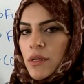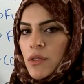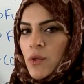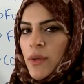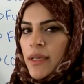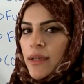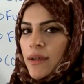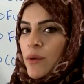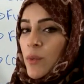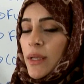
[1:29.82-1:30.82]
So
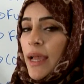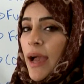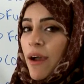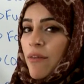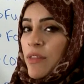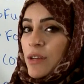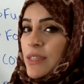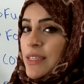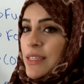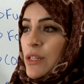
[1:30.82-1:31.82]
here we have,
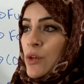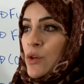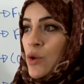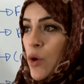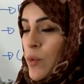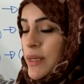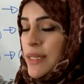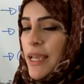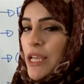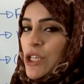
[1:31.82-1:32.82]
there's no
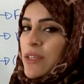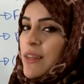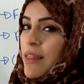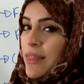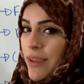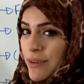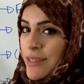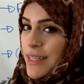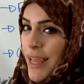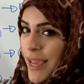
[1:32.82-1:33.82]
indication that there
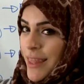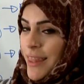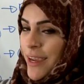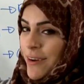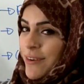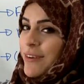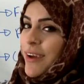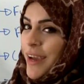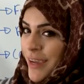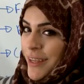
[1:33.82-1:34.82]
is an A in there,
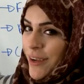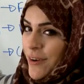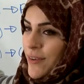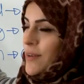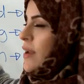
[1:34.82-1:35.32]
I know,